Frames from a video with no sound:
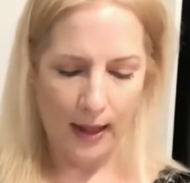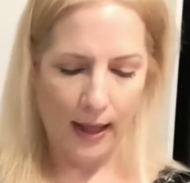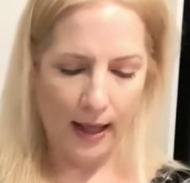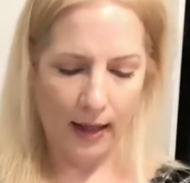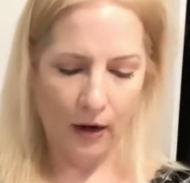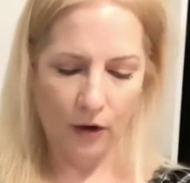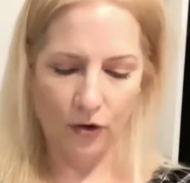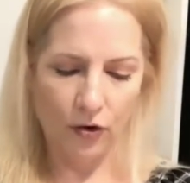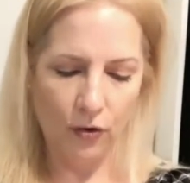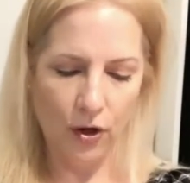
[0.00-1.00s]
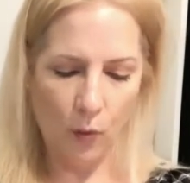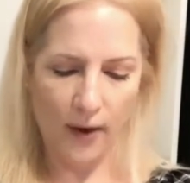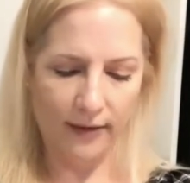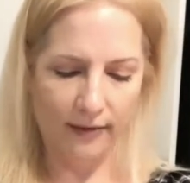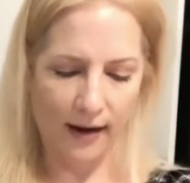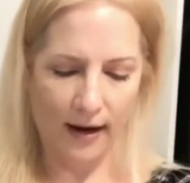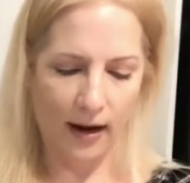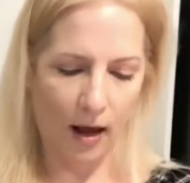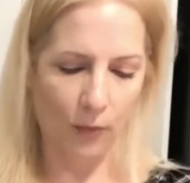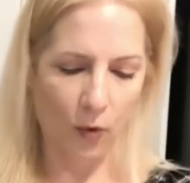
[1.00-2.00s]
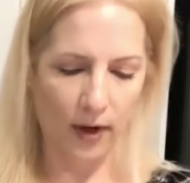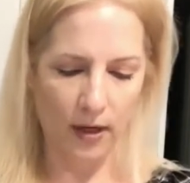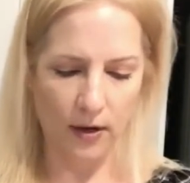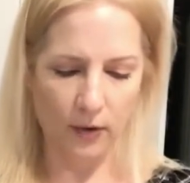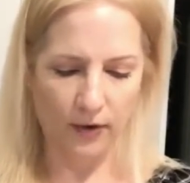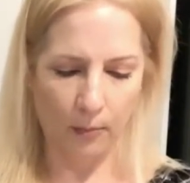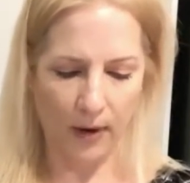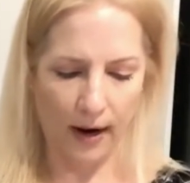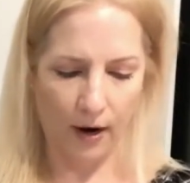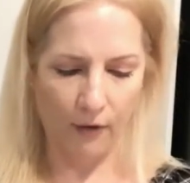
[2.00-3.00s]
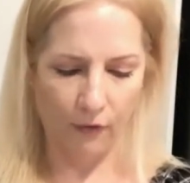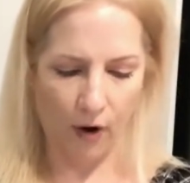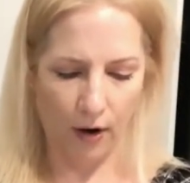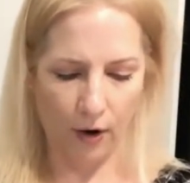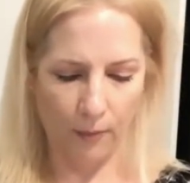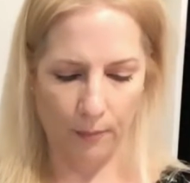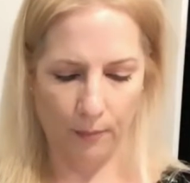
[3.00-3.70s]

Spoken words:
and I'll show you what setting I'm going to use on my air fryer.